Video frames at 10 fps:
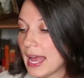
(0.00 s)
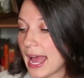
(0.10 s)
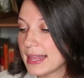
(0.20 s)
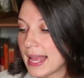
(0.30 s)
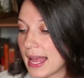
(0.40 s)

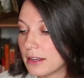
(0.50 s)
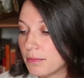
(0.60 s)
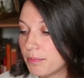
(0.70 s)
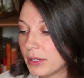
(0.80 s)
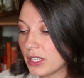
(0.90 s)
And
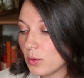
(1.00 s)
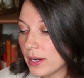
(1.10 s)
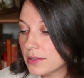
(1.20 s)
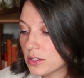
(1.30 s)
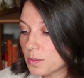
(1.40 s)
then Billie
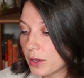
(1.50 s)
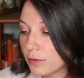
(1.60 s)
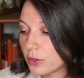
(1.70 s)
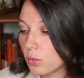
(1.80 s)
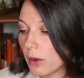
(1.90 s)
razors built
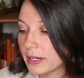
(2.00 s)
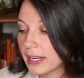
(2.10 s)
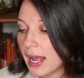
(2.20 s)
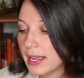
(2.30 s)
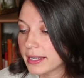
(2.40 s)
for
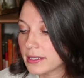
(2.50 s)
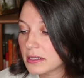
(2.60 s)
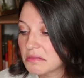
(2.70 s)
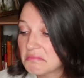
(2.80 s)
womankind.